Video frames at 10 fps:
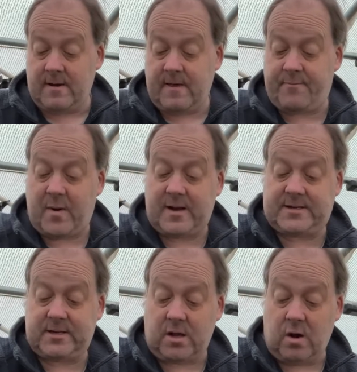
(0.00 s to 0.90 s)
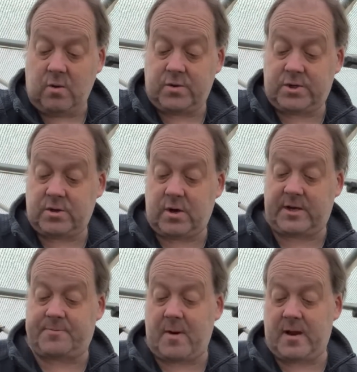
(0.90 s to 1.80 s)
They planted those. I
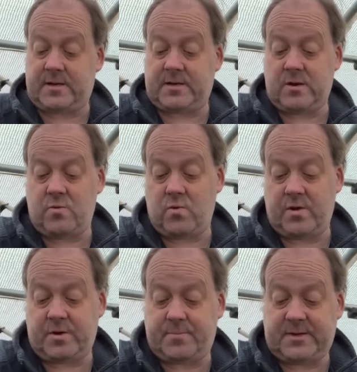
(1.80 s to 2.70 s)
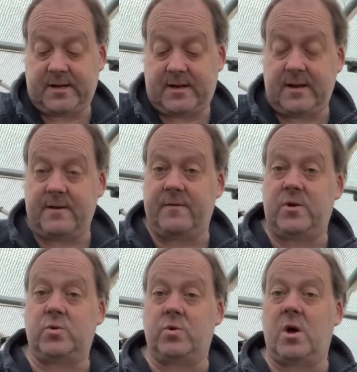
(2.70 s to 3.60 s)
explained to this particular
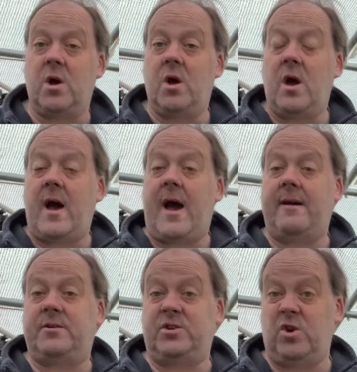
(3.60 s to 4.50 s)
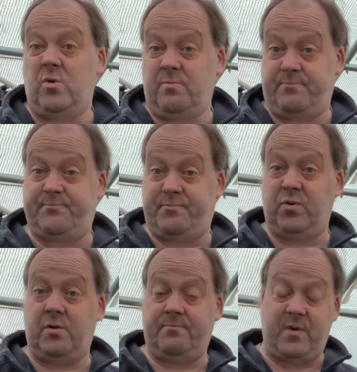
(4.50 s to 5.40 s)
individual that how to do,
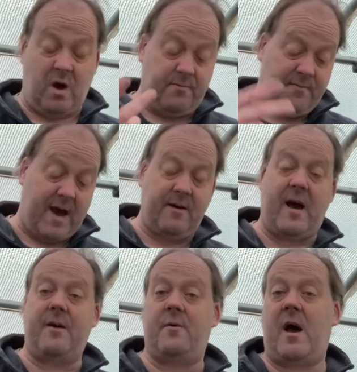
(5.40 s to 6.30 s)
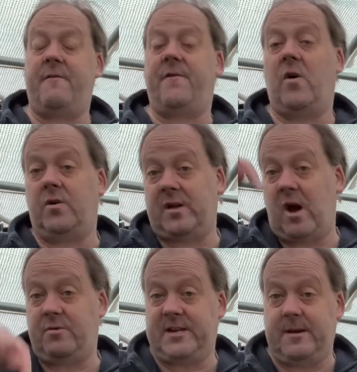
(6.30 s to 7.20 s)
put the, you know, how far and
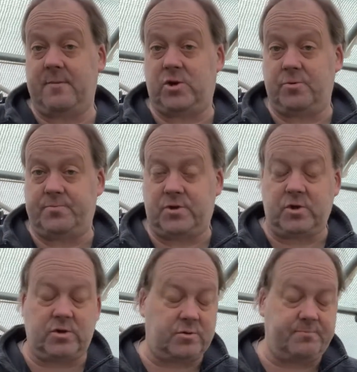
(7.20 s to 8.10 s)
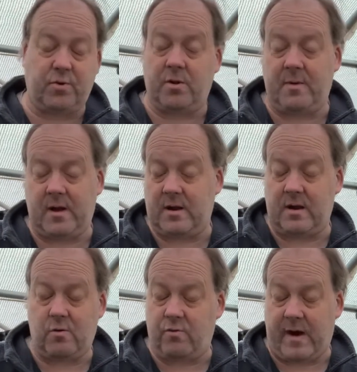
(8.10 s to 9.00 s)
how deep they should put them in and
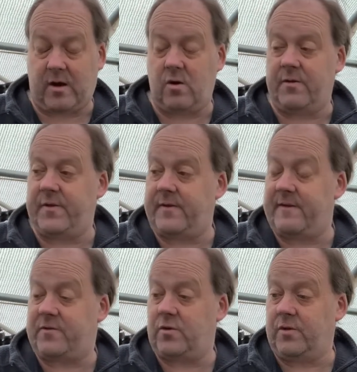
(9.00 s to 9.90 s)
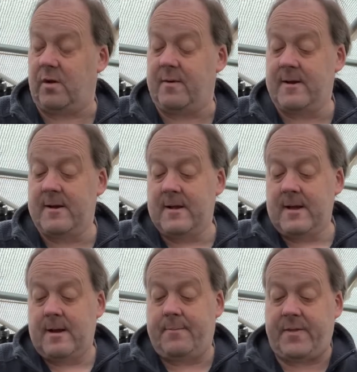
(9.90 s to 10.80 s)
all that kind of thing. They've done them,
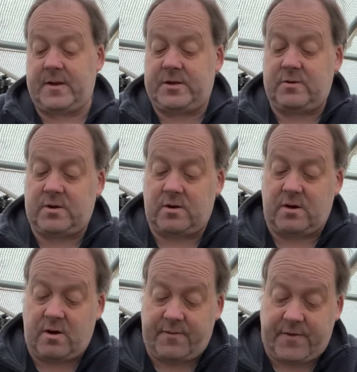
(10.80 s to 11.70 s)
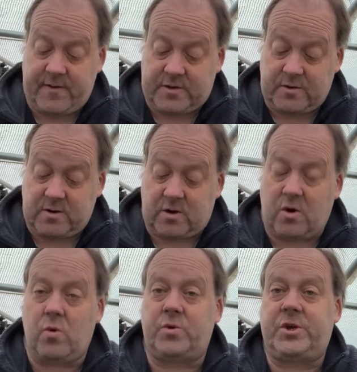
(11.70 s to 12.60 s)
but they're doing like, I think they're doing like a
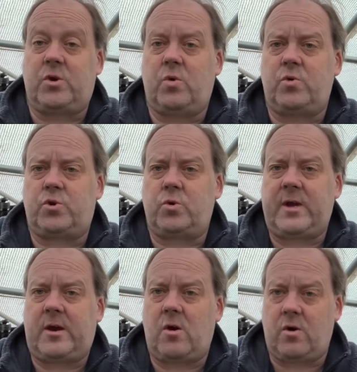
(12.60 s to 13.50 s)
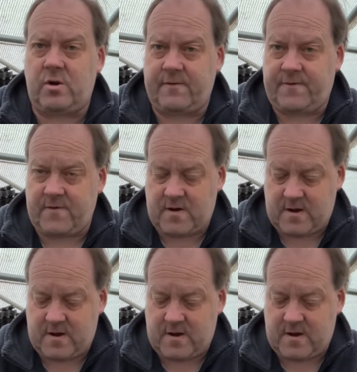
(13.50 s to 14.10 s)
horticulturally kind of